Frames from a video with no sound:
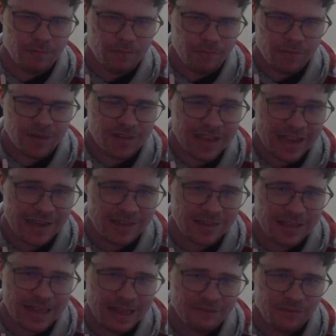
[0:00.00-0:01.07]
mistakes
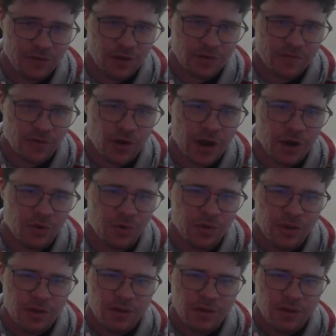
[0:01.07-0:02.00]
in that first final,